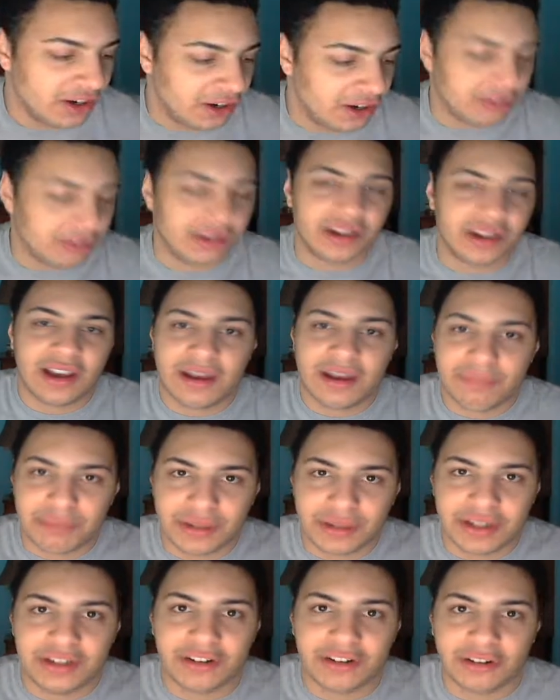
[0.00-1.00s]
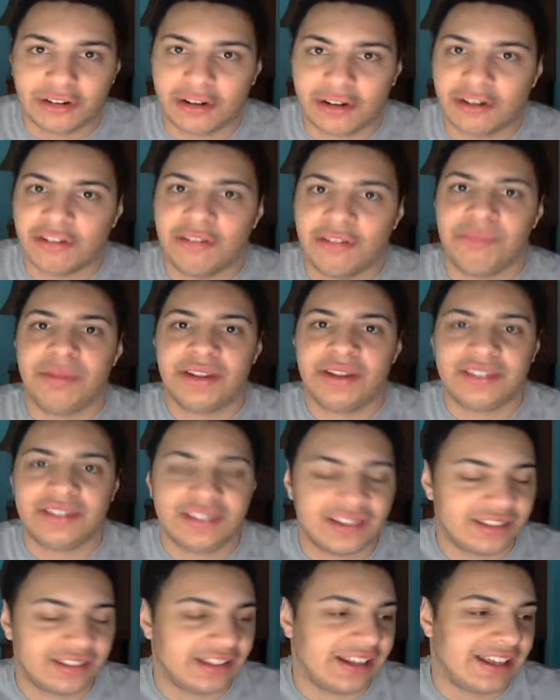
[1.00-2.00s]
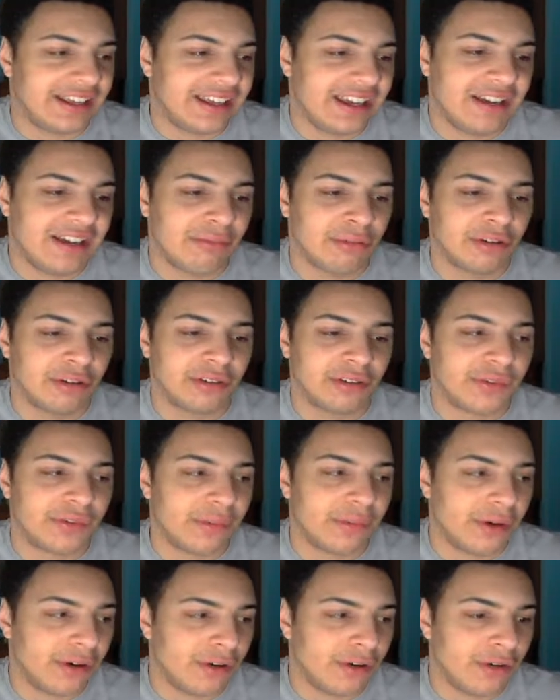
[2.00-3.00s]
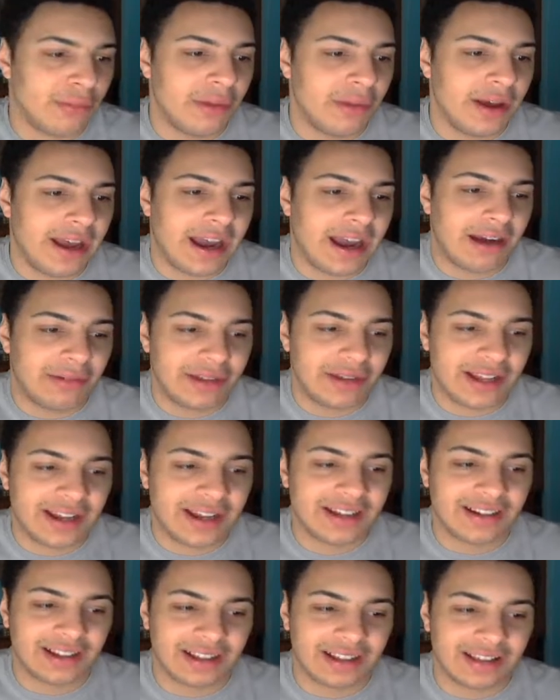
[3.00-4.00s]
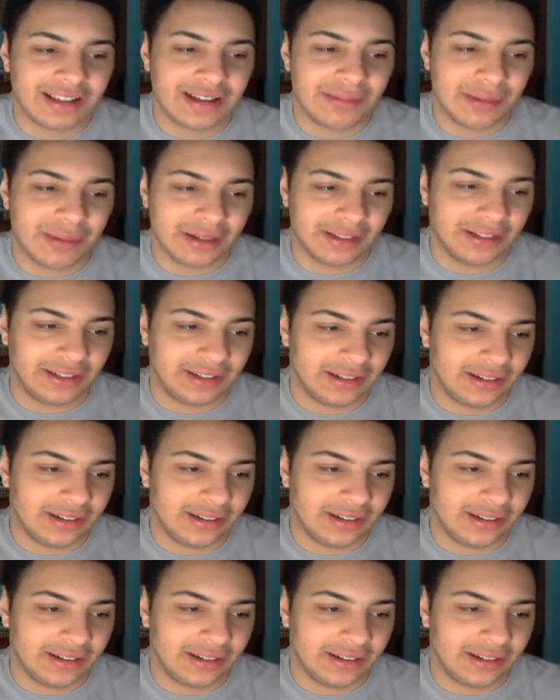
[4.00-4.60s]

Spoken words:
or a company or a business and they can't work from home. How are they going to get their money?